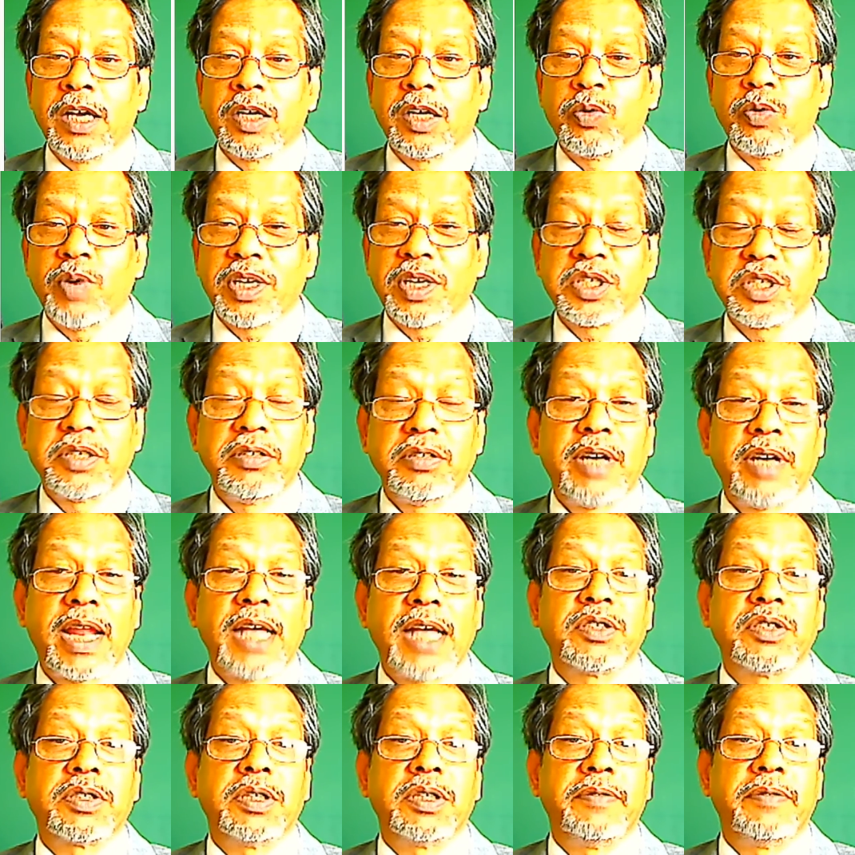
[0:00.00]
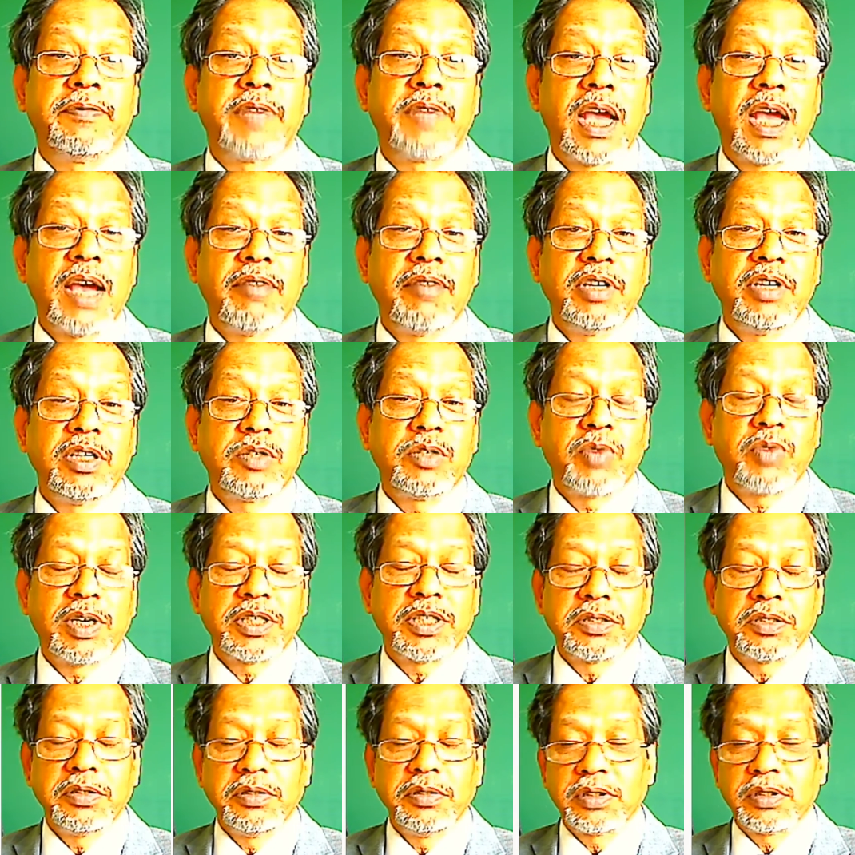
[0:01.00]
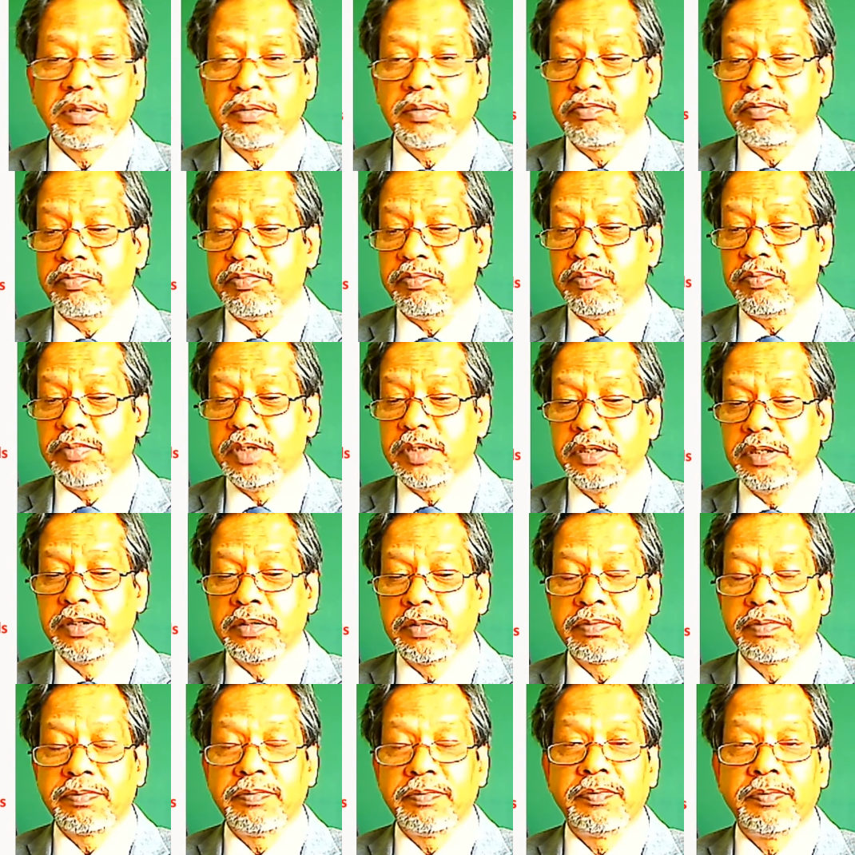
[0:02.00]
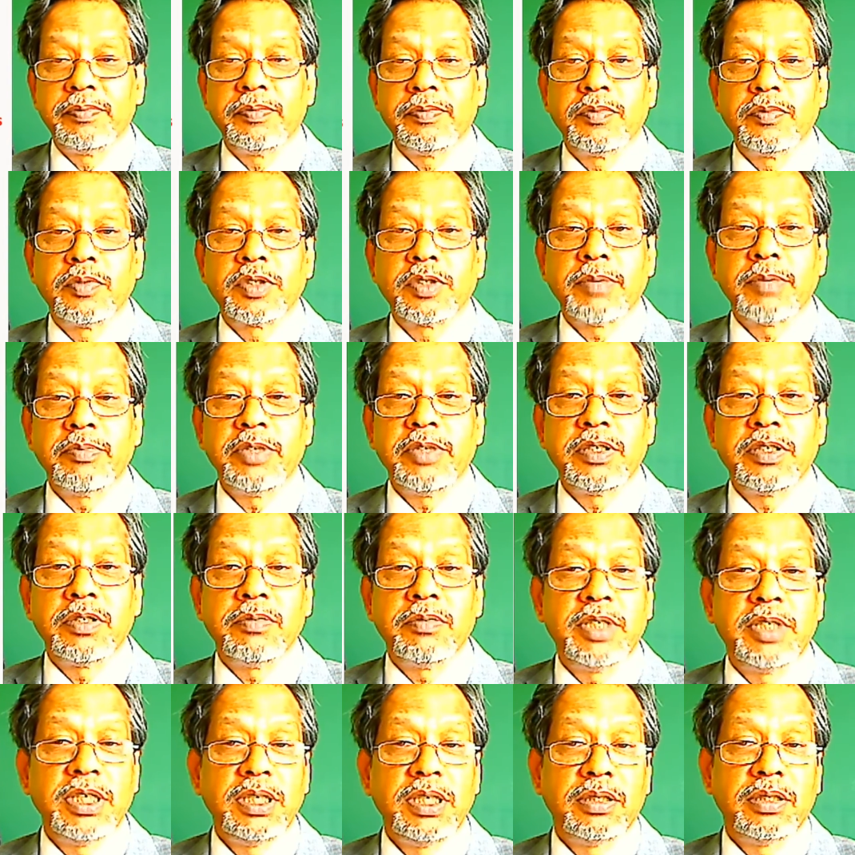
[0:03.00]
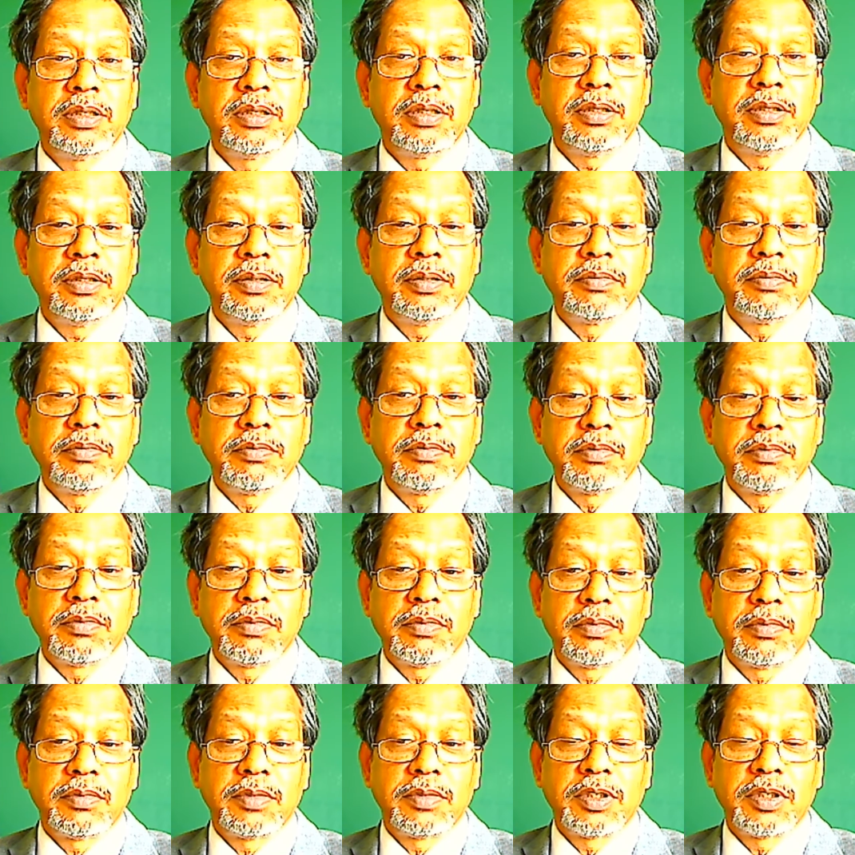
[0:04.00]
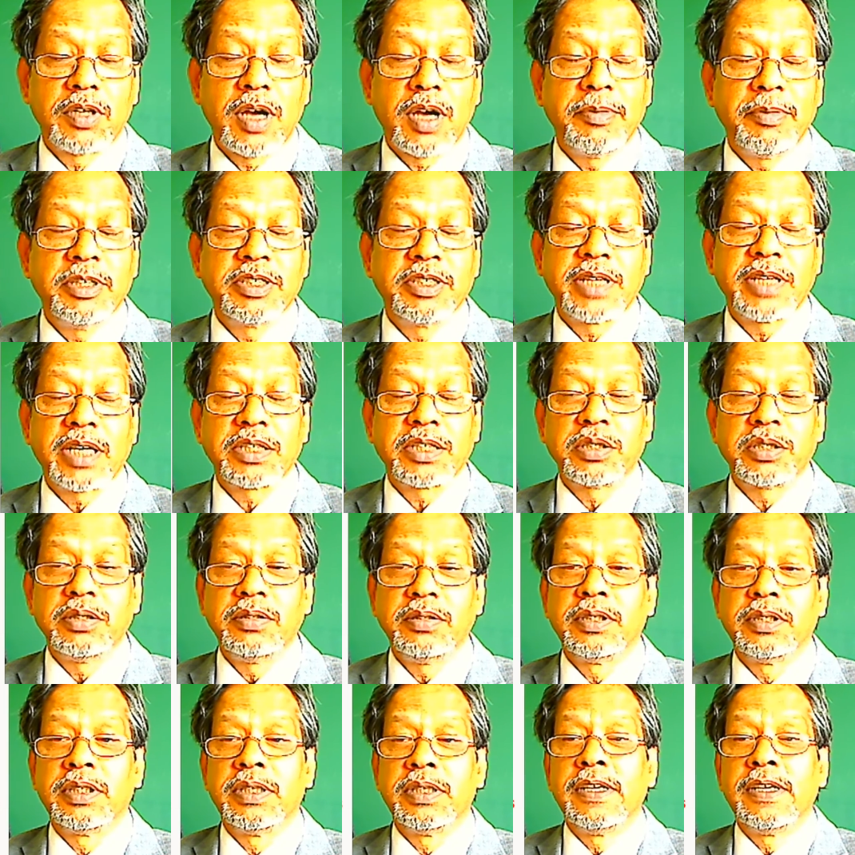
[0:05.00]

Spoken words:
Question and answer. If you have any questions, please submit to me in the comment section.